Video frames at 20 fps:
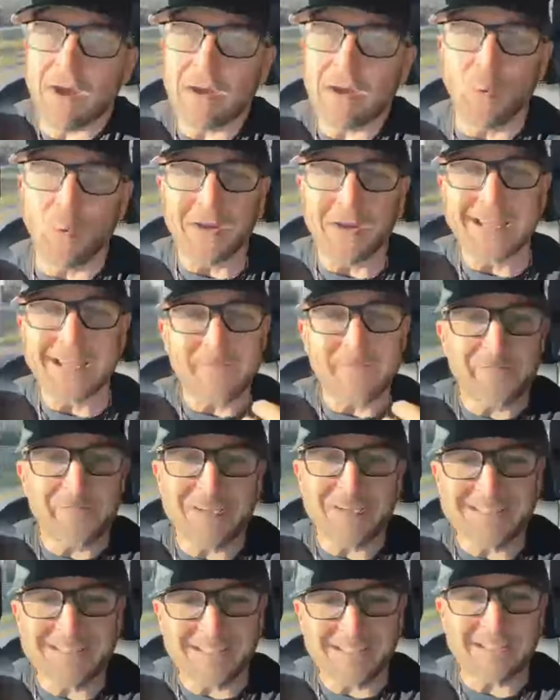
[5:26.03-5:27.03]
I want to get
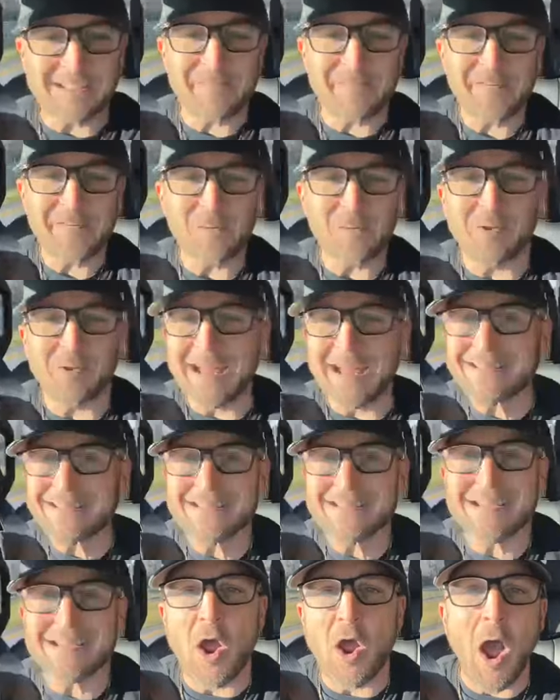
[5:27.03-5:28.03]
physically fit. Well, that
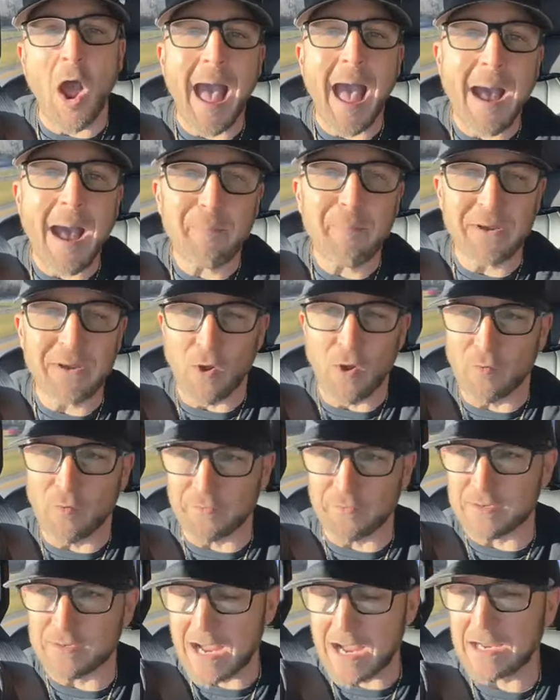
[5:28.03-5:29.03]
doesn't happen
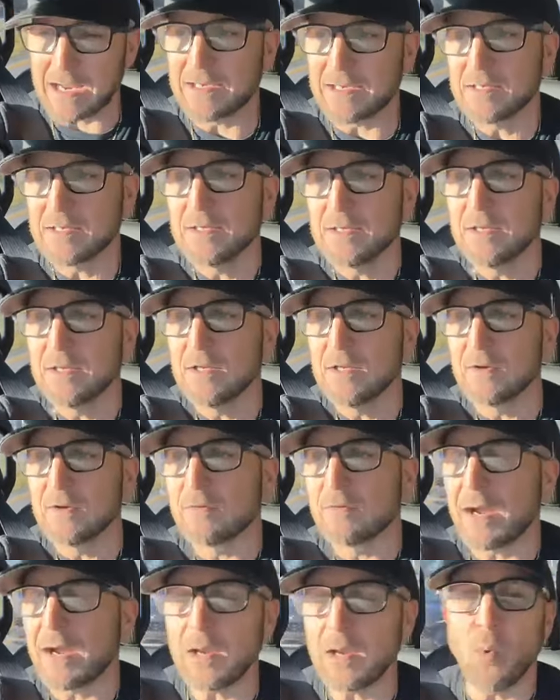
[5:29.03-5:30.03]
overnight,
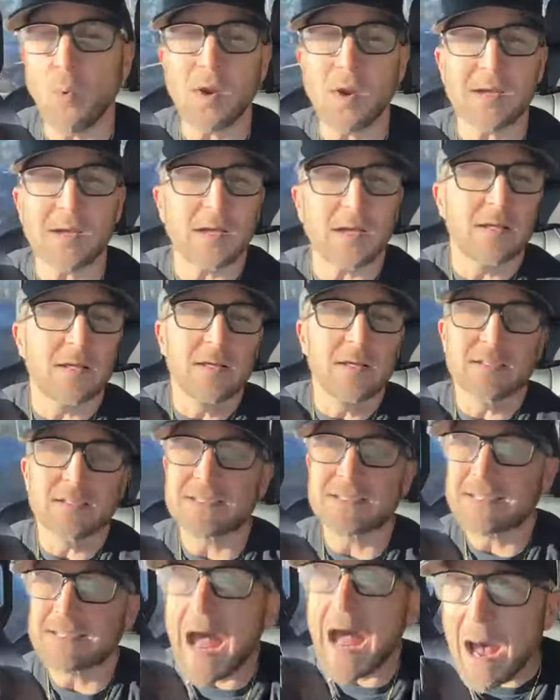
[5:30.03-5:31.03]
right? I want to
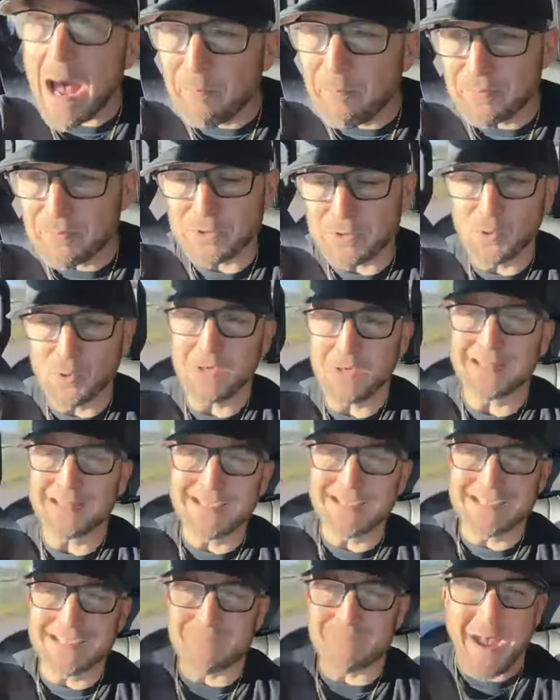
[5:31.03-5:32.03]
stop doing
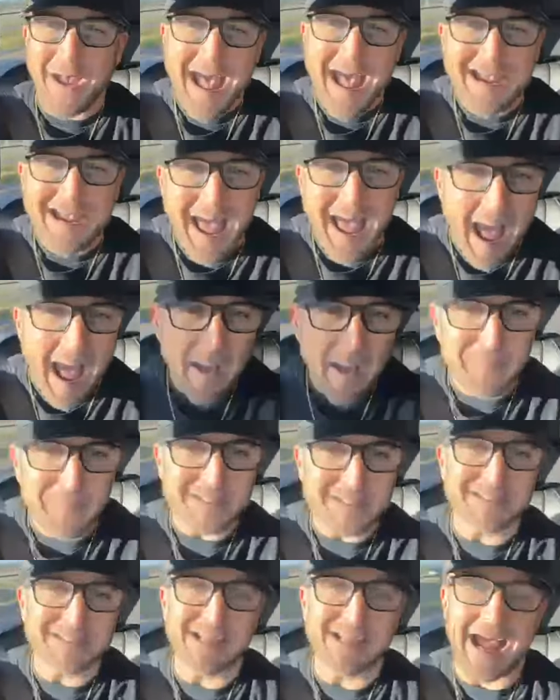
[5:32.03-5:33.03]
these bad
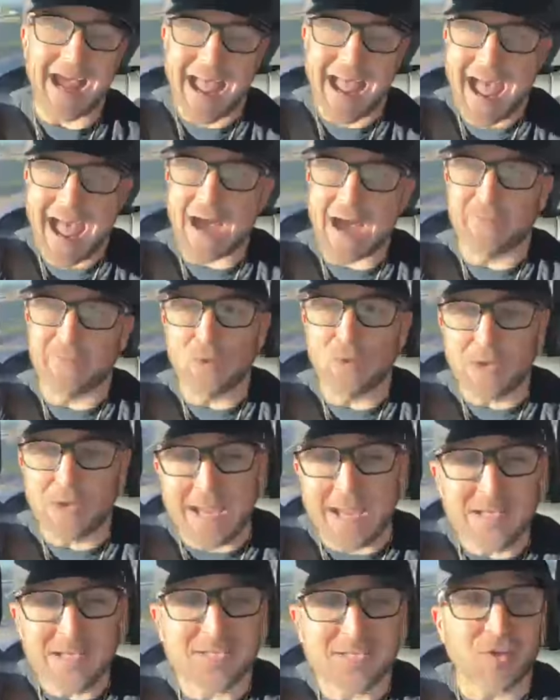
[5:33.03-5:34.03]
habits that I have.
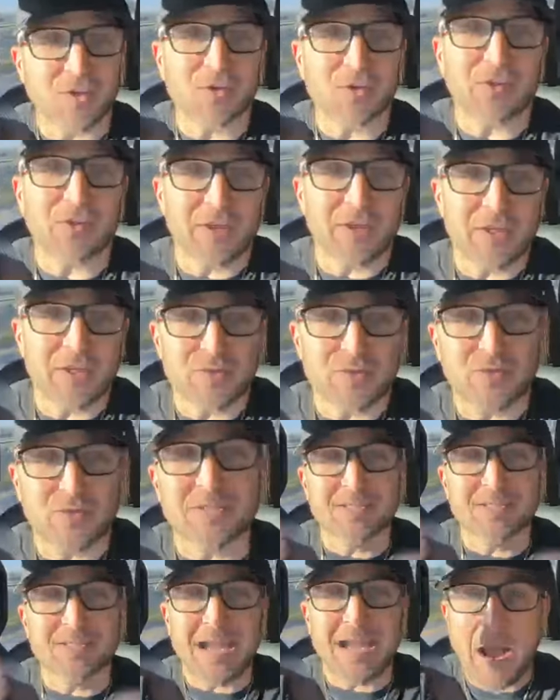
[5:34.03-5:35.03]
Okay, certain things you
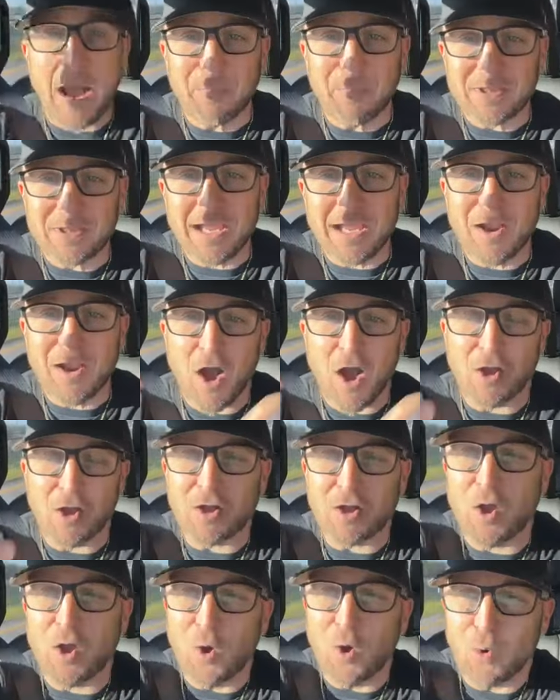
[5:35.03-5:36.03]
stop, what they call
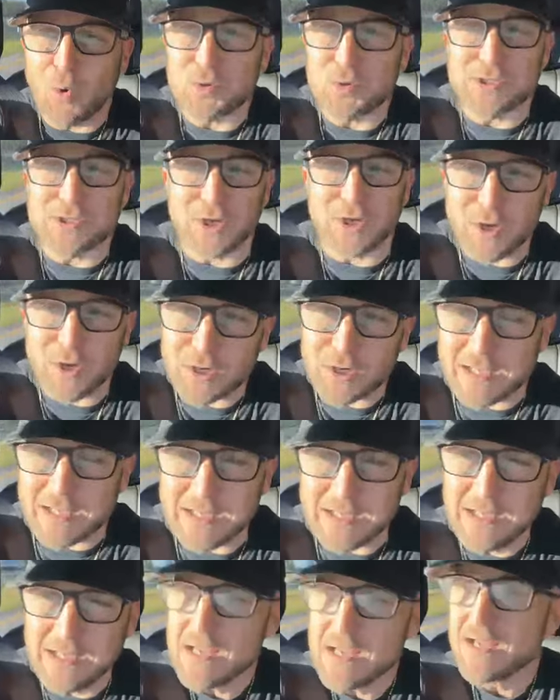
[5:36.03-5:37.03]
cold
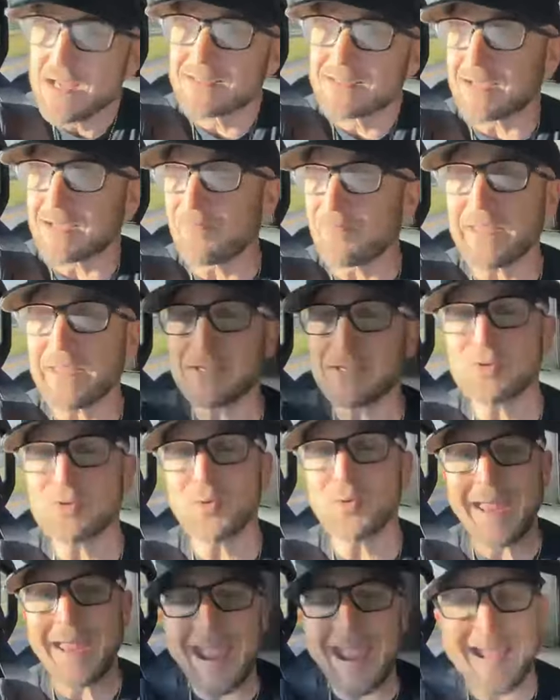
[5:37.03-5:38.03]
turkey. Some things you
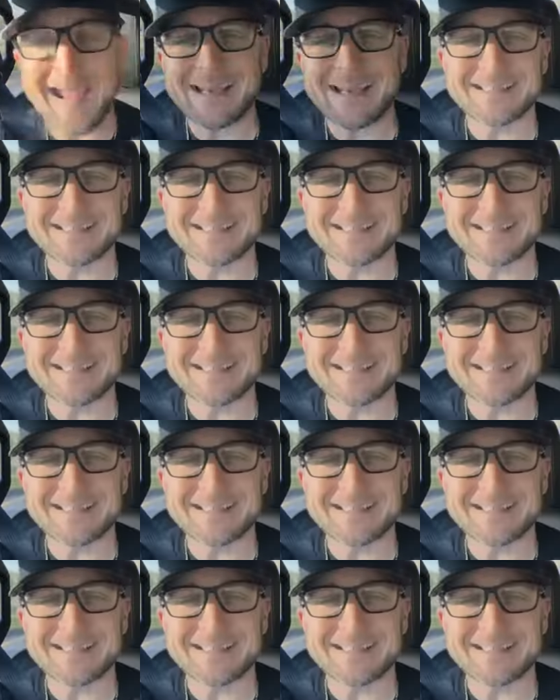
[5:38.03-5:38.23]
can.